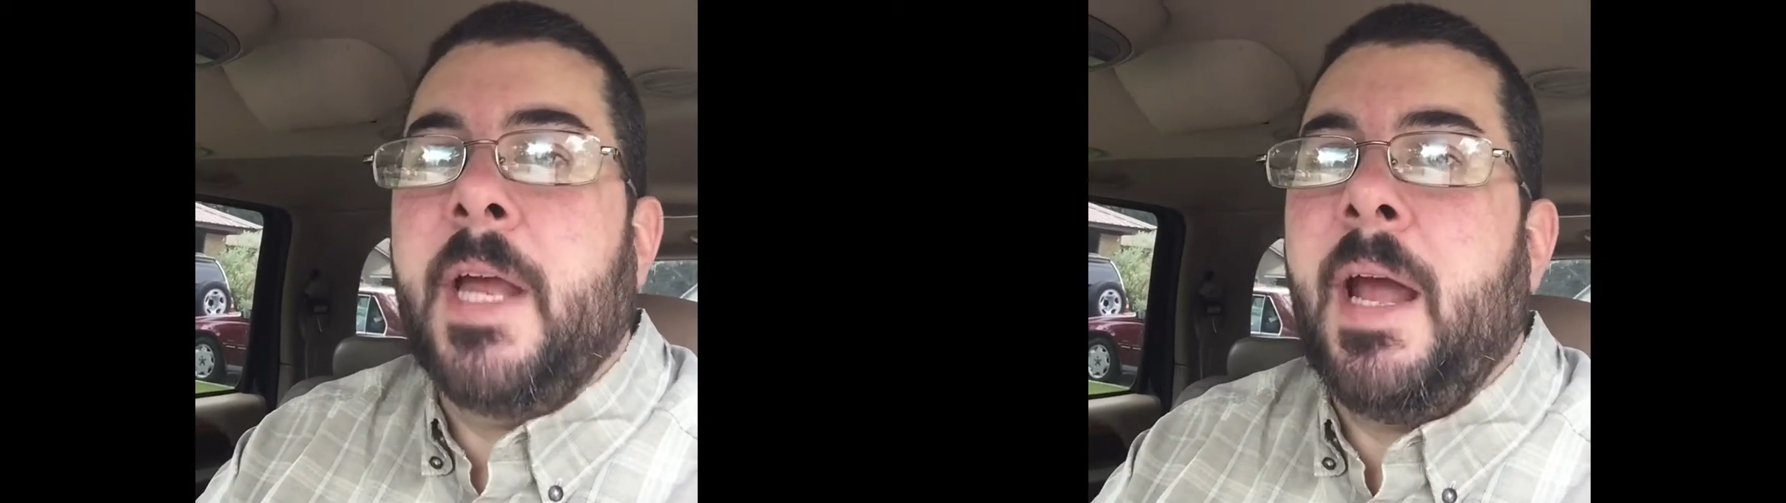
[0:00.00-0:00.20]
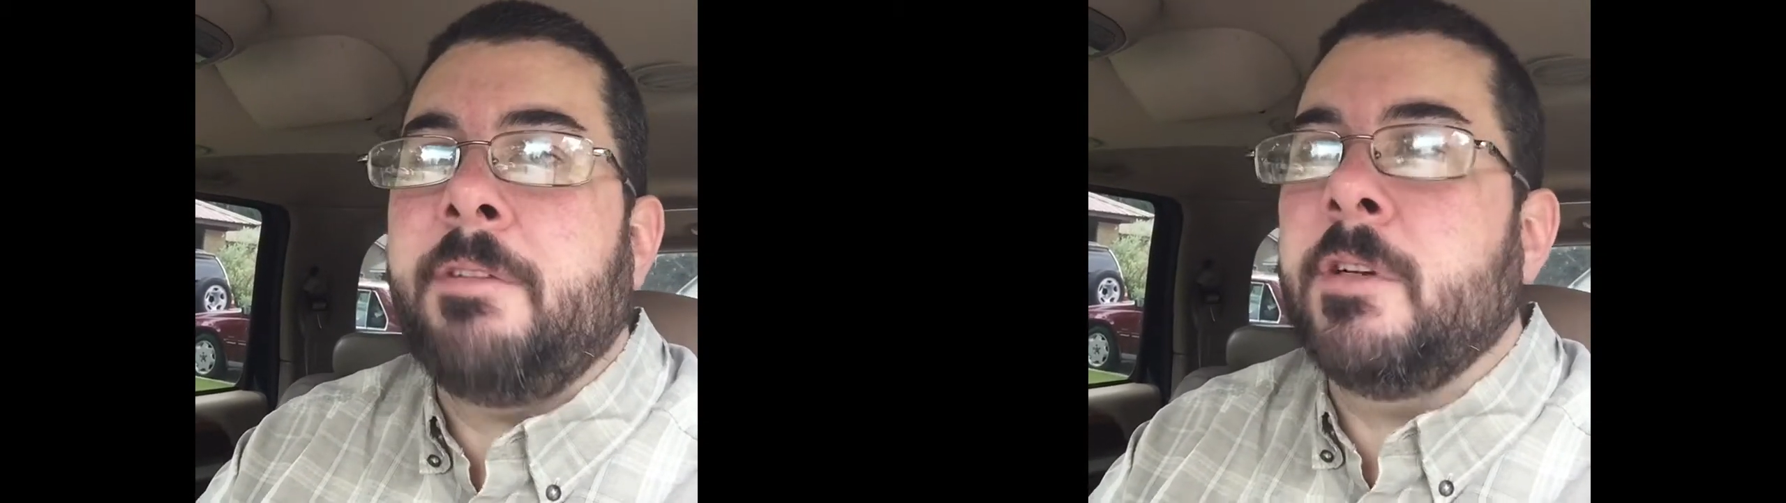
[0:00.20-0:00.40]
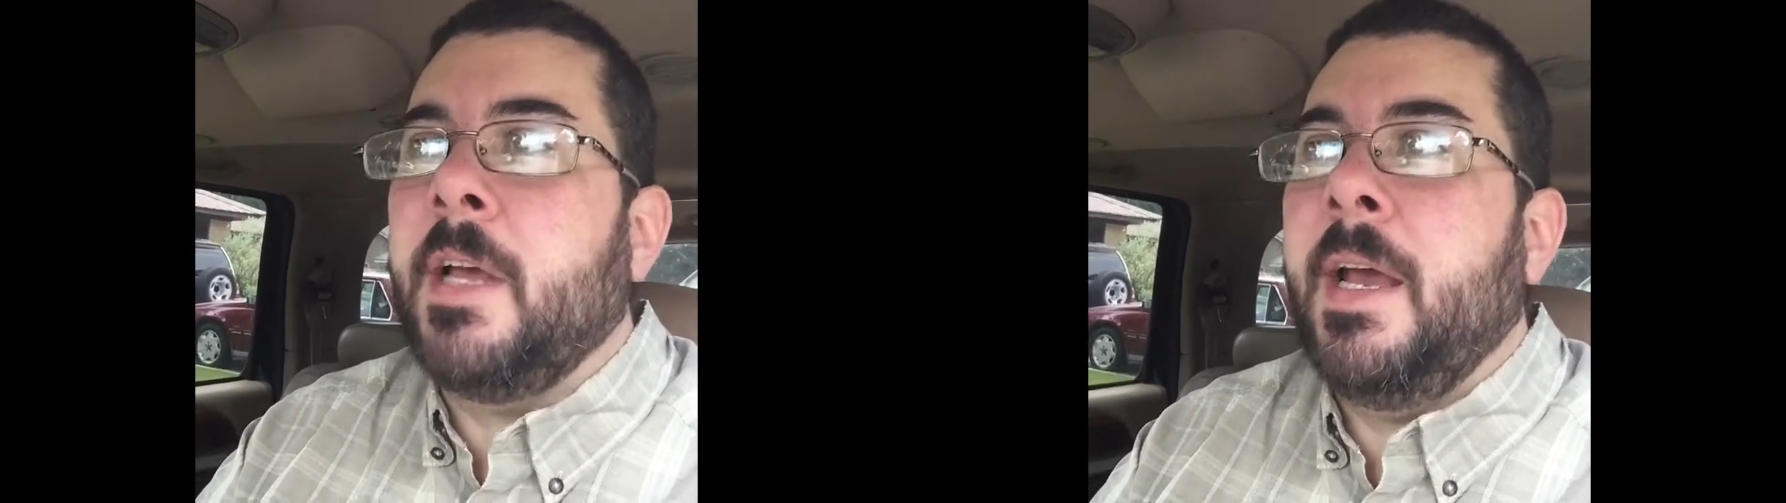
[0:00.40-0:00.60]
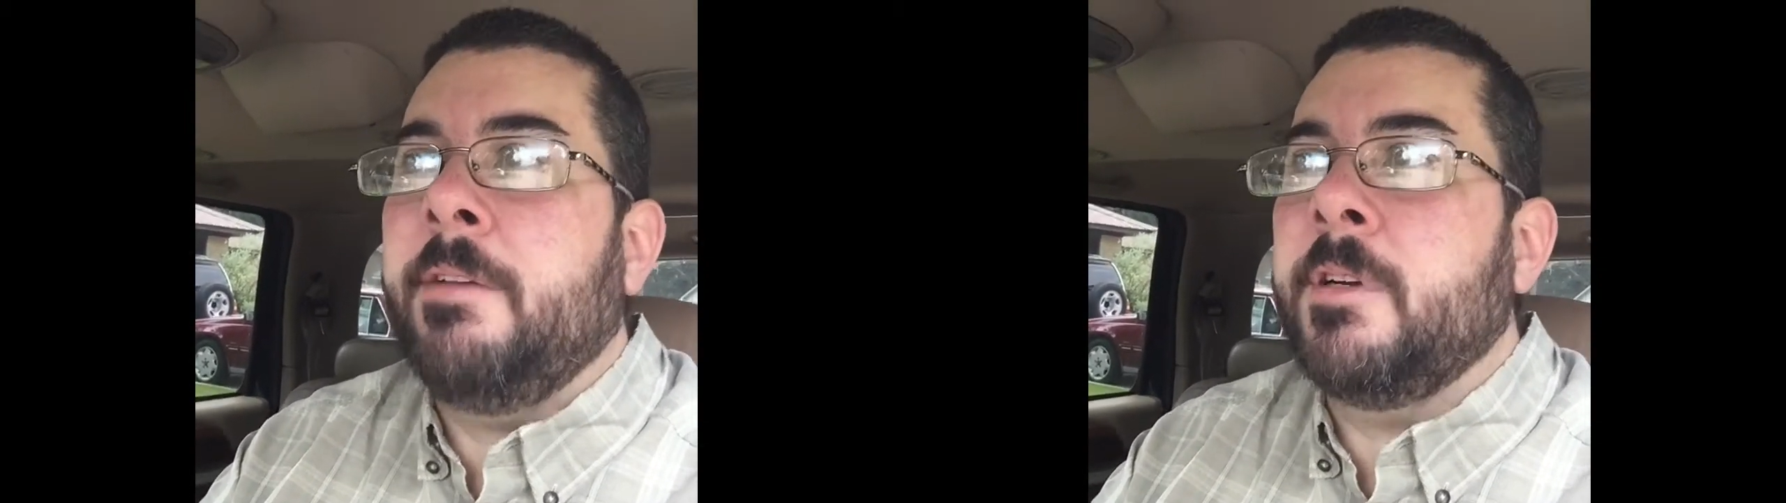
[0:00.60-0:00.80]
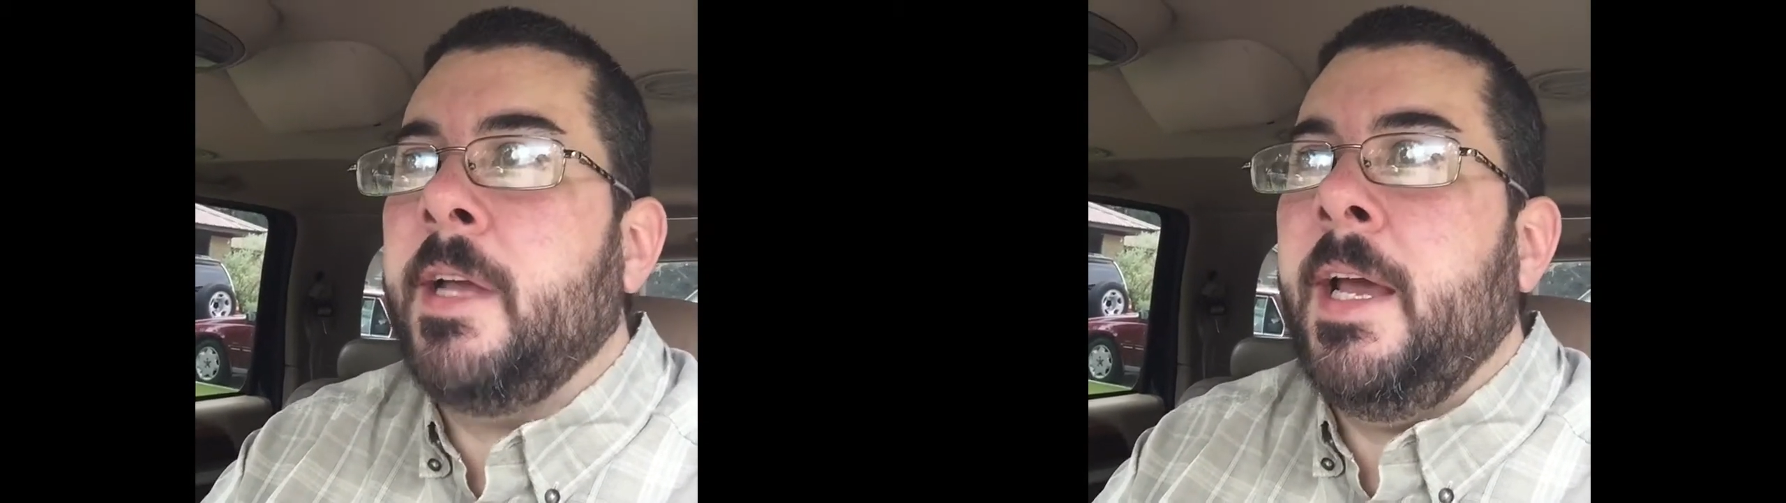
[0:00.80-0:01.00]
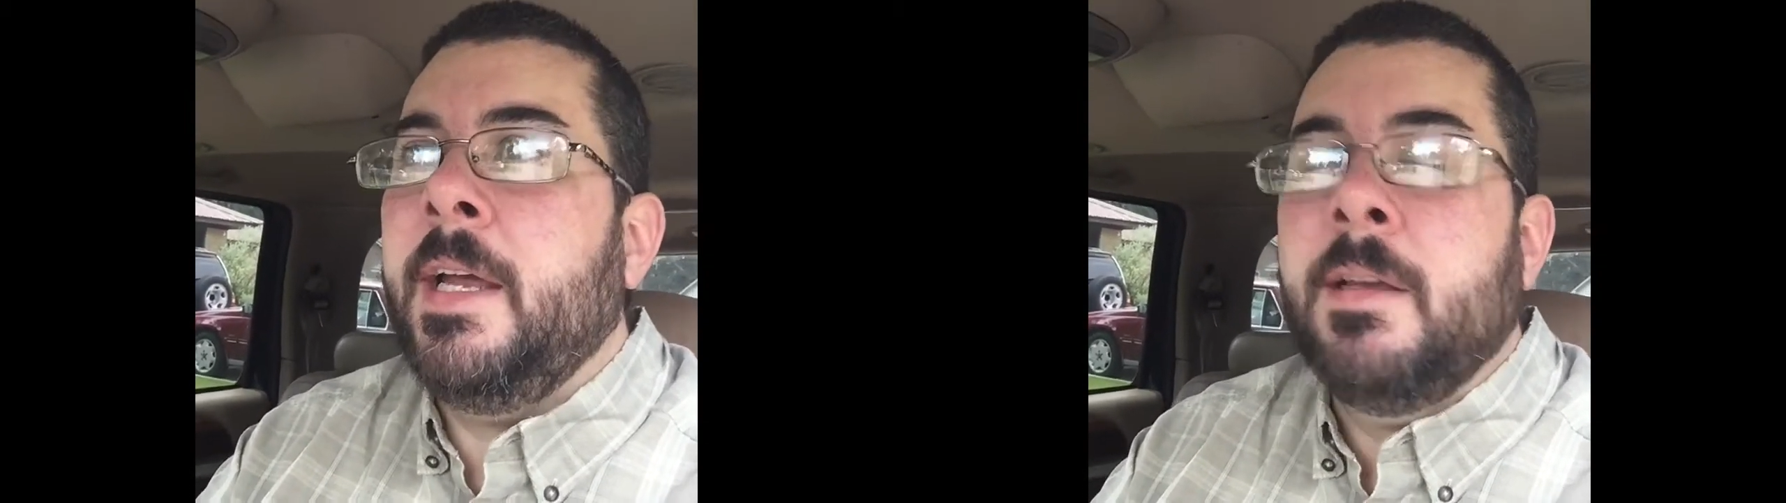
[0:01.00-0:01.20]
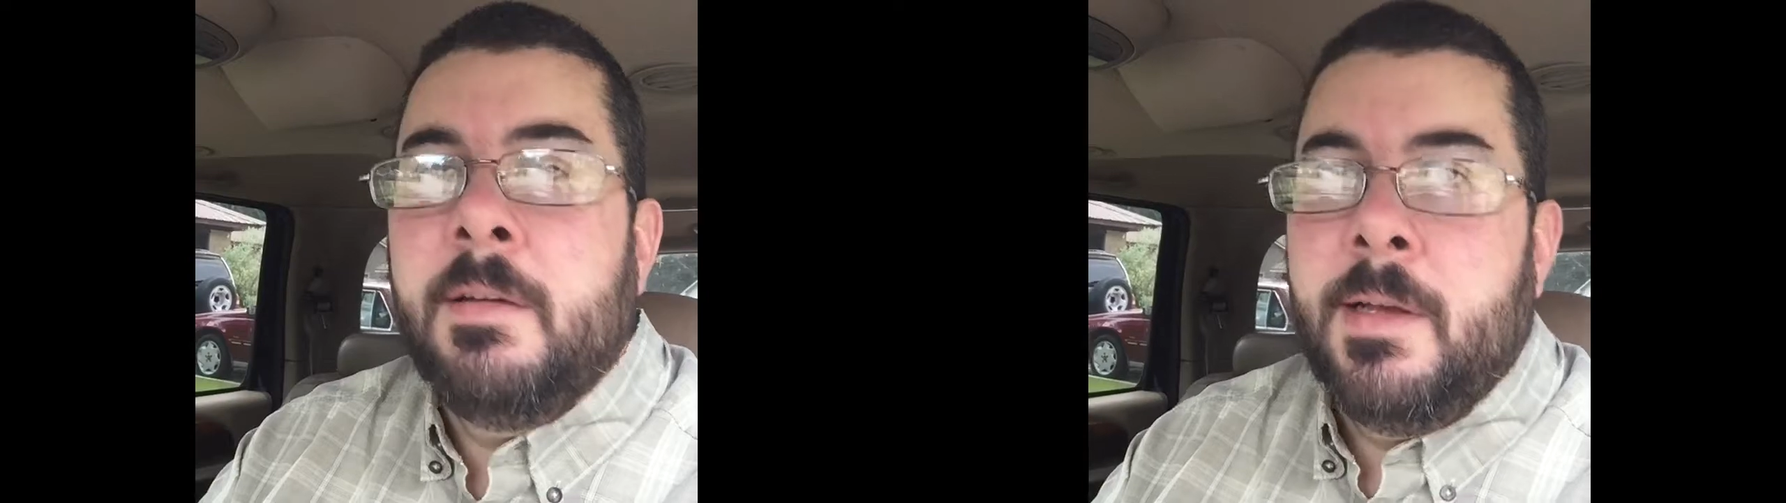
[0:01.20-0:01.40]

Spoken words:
day after day after day,